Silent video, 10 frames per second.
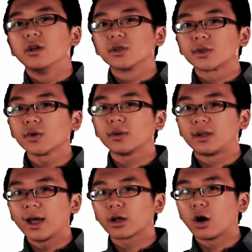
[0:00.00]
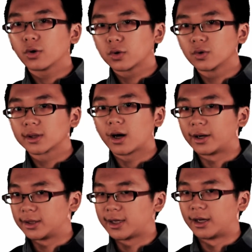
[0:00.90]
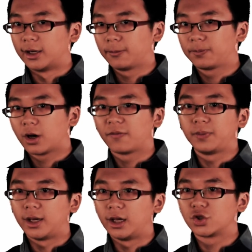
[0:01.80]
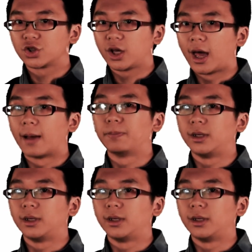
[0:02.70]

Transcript: So that concludes our understanding of pH and